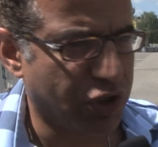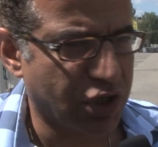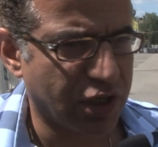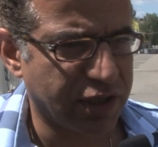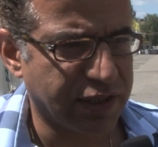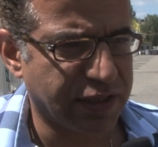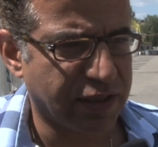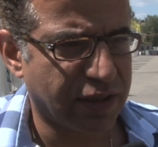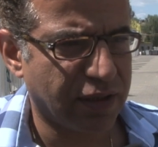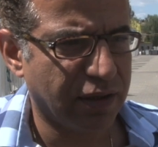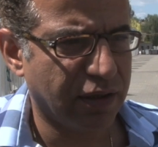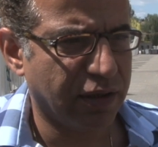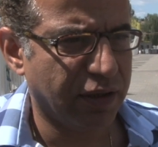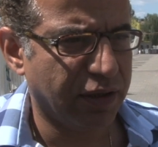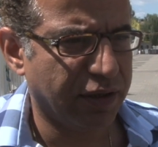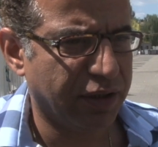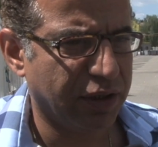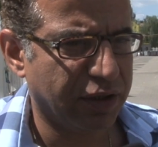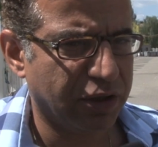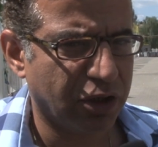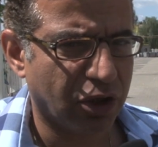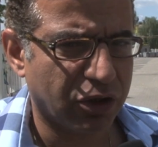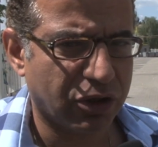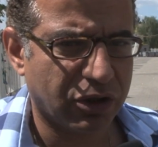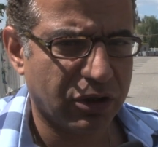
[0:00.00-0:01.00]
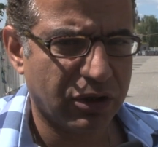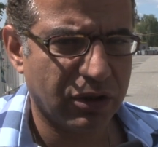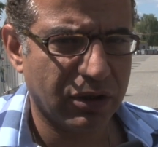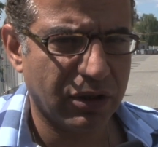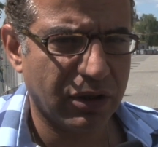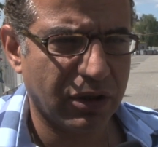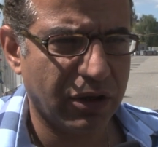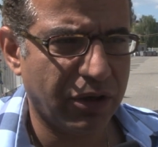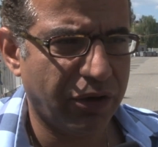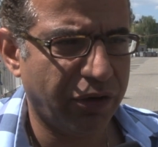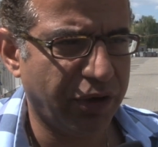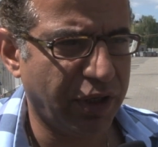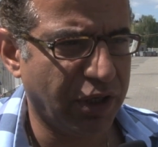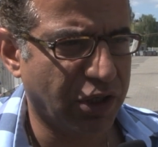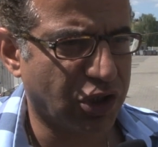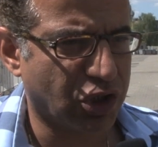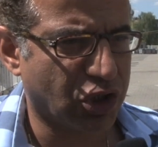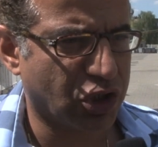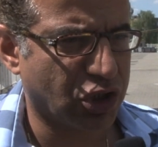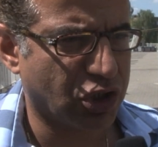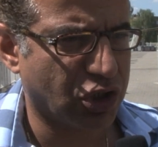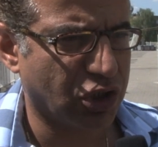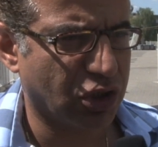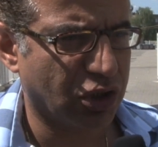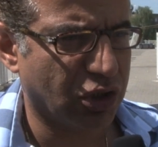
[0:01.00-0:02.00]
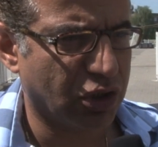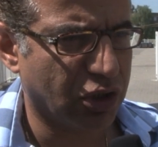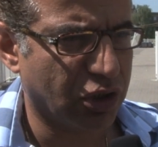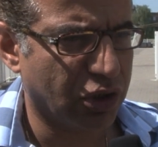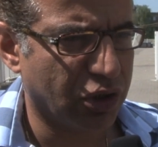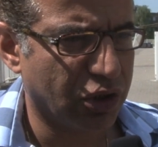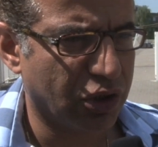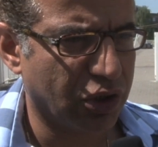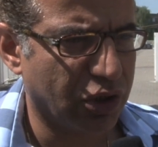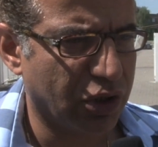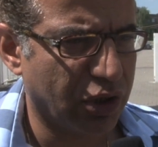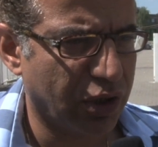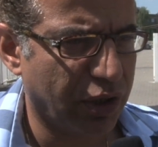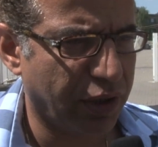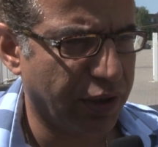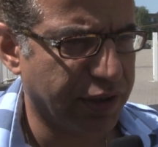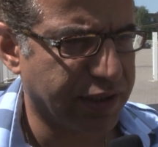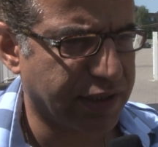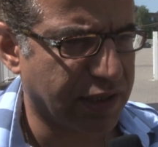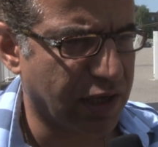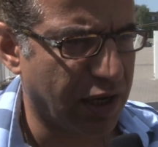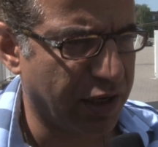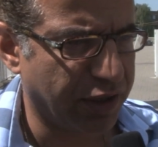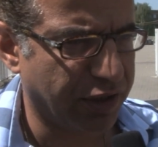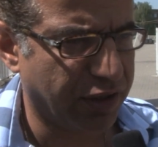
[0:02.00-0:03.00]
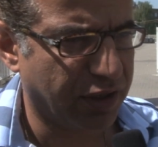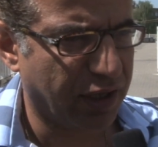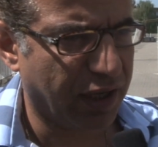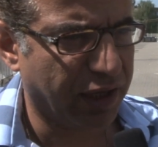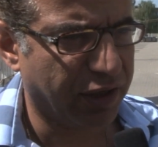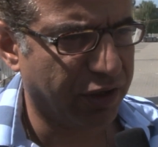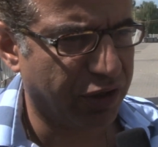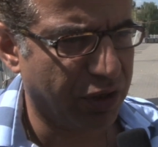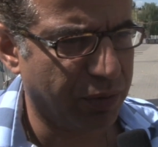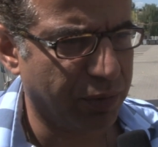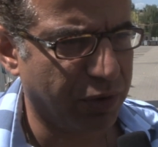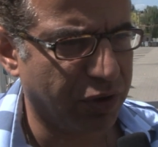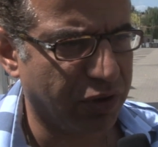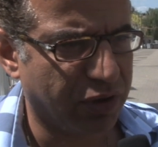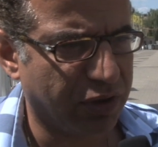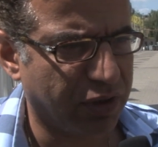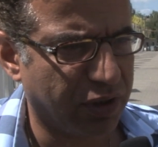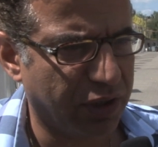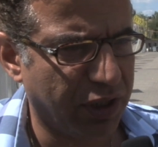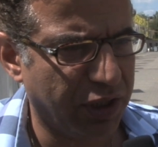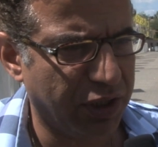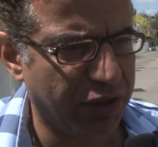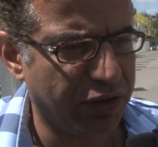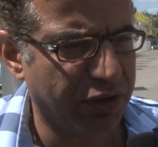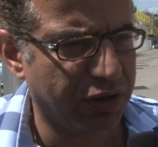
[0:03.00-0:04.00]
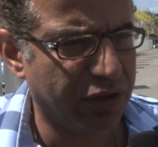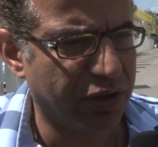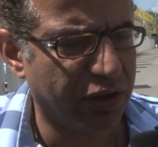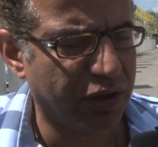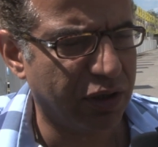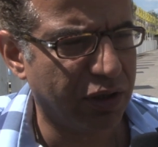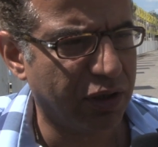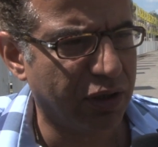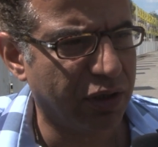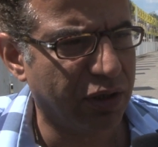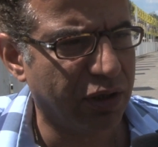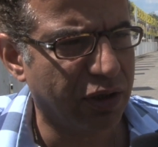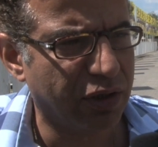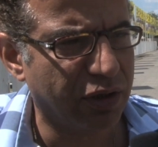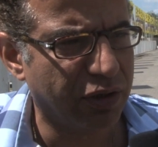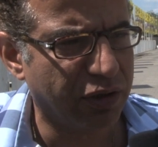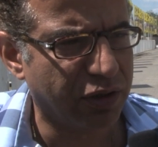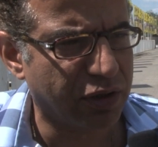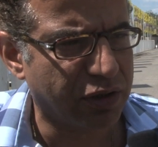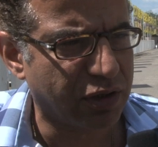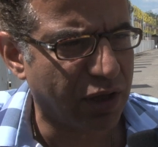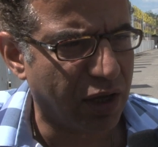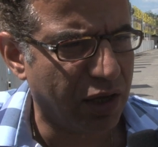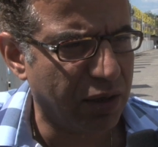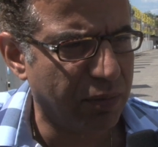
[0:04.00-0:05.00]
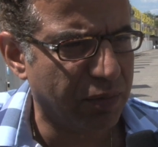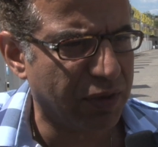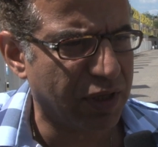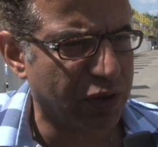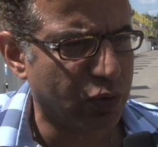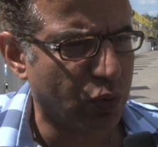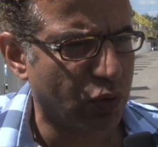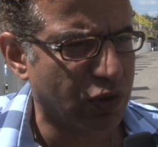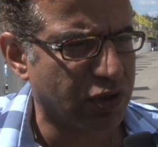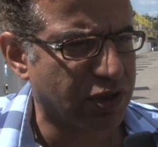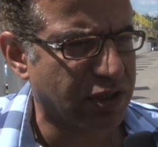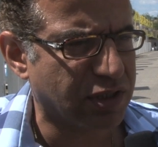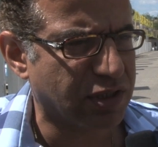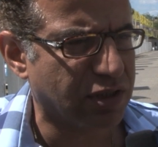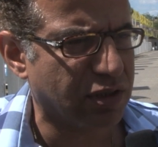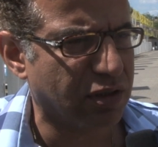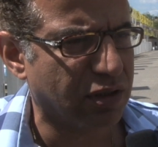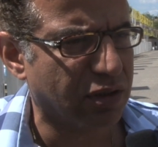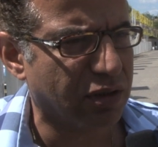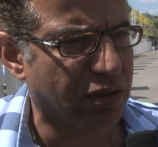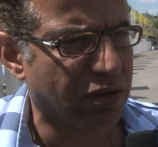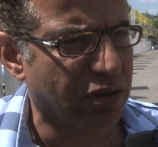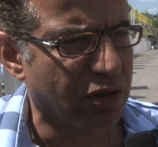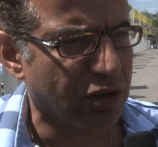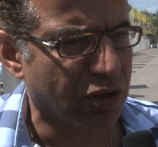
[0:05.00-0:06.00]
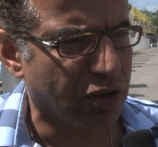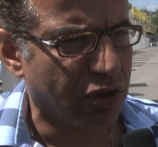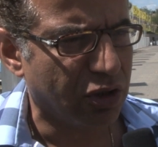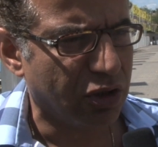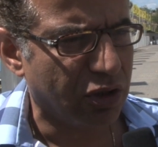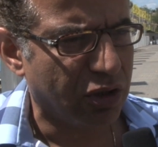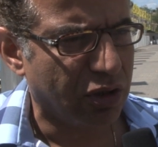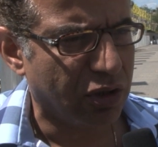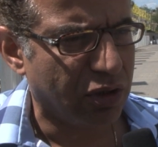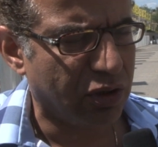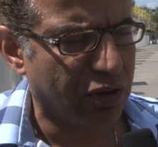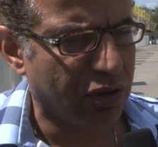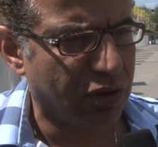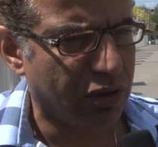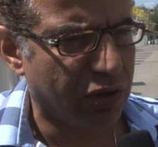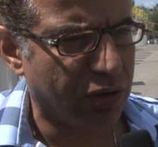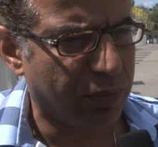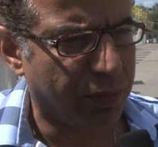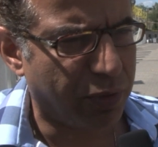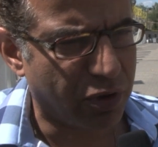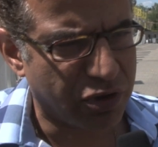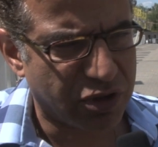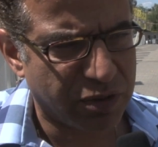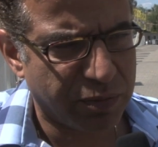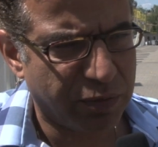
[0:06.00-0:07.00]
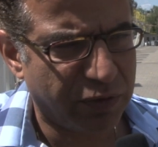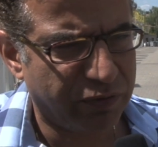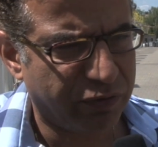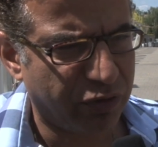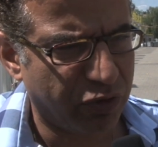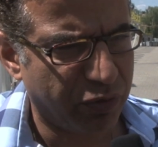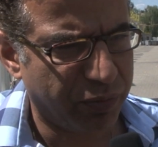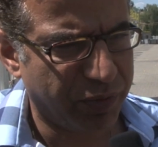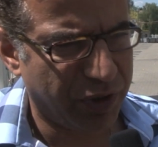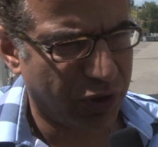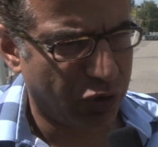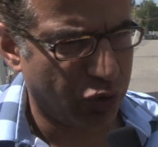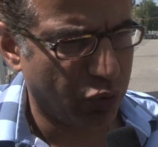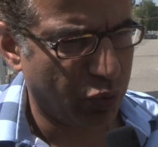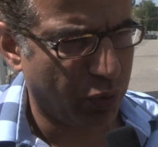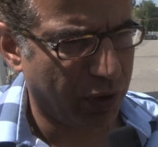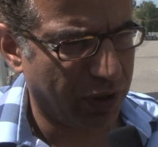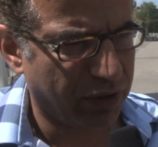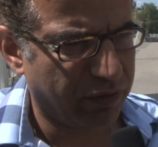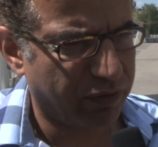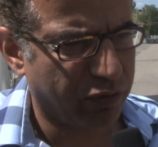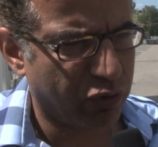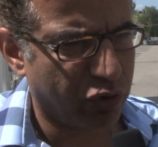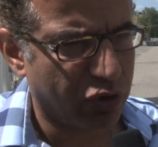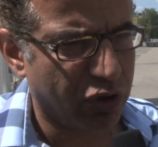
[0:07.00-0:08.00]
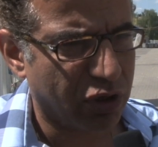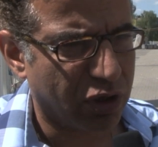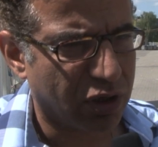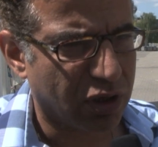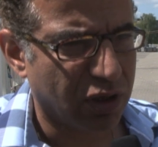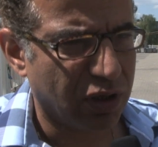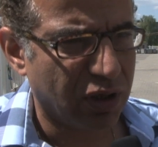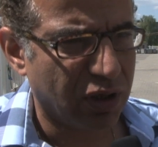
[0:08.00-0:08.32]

just did not reach a signed agreement in the time that was possible for me to wait for.